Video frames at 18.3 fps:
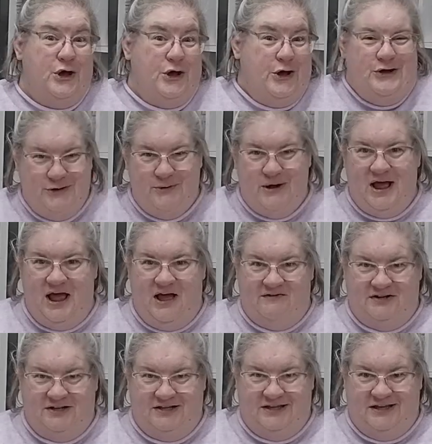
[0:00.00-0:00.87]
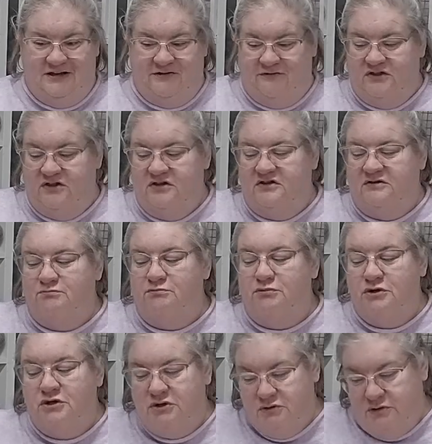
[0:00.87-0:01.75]
who I have to thank for this
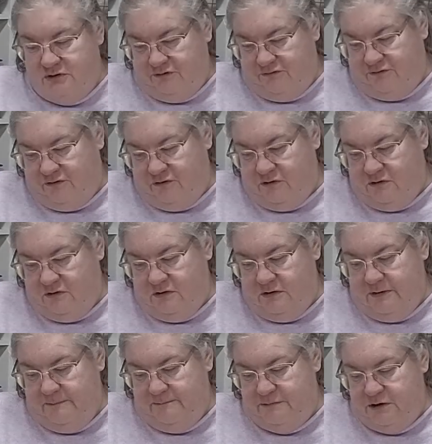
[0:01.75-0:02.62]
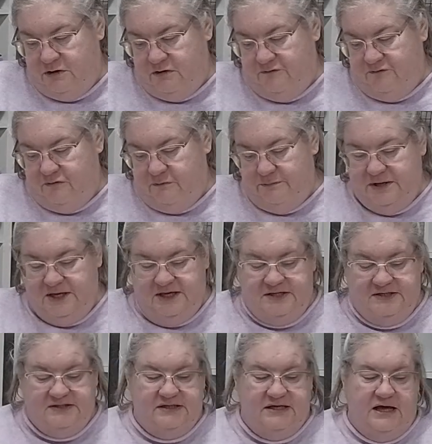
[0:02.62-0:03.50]
beautiful, beautiful
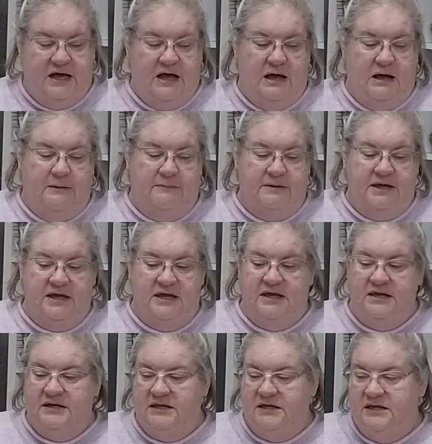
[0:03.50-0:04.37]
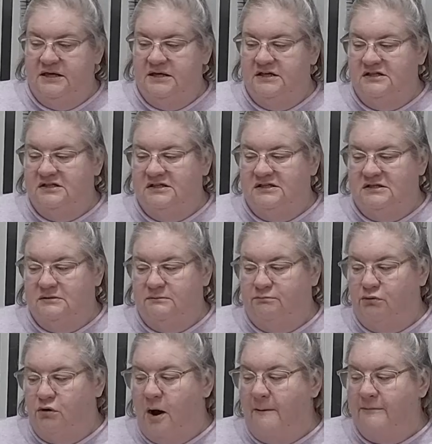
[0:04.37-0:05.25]
piece. It is
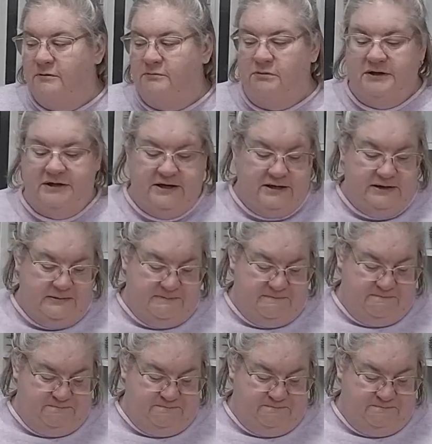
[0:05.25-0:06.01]
probably